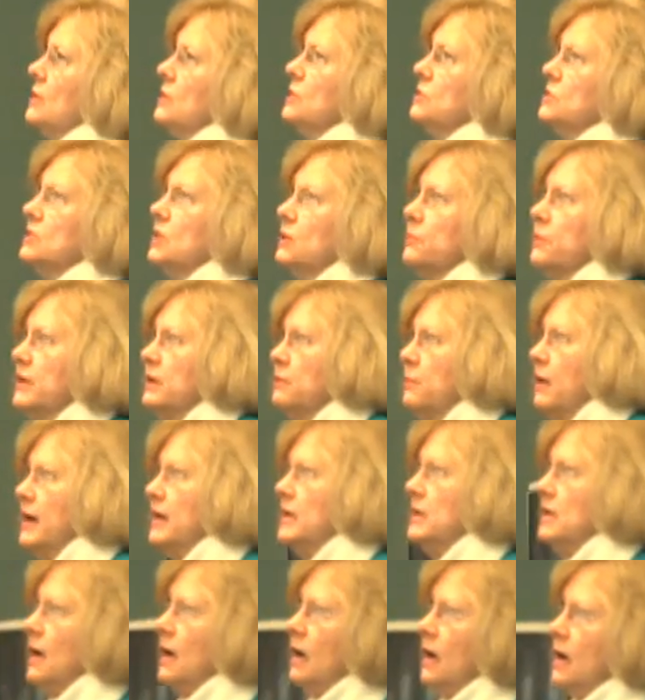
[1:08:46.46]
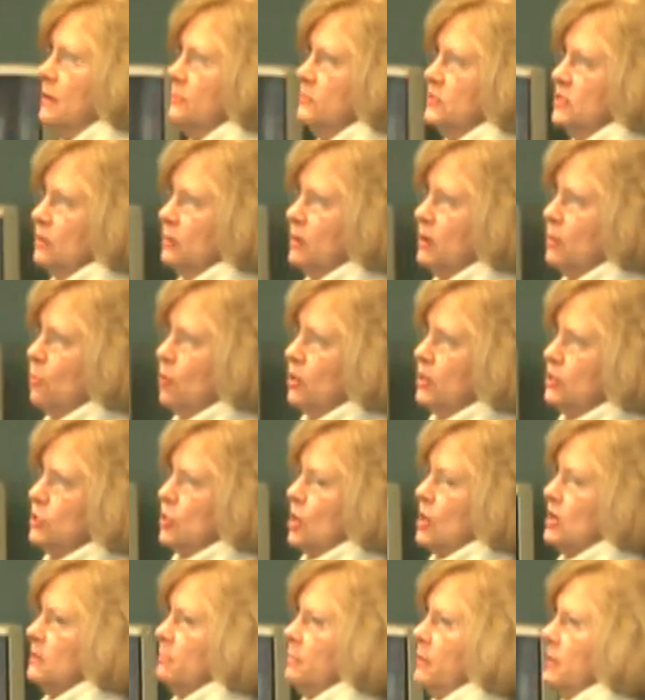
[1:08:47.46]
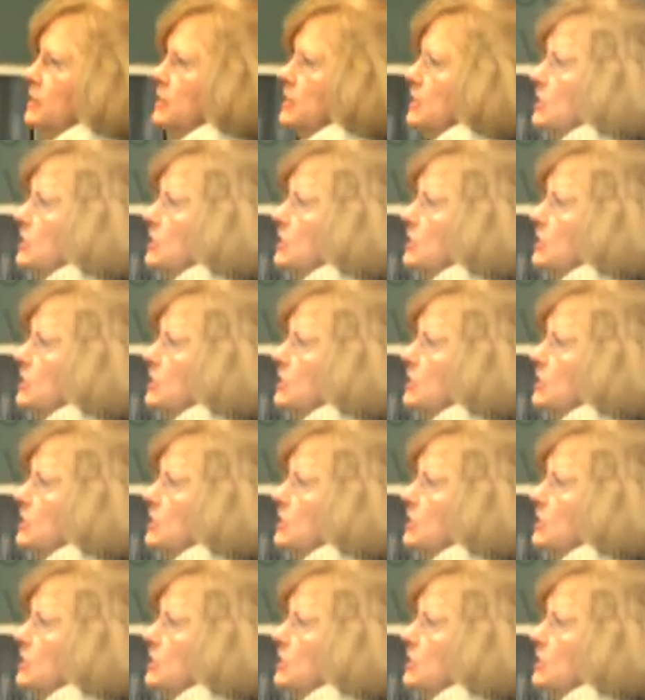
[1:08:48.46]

so anyway, uh, so we want to talk about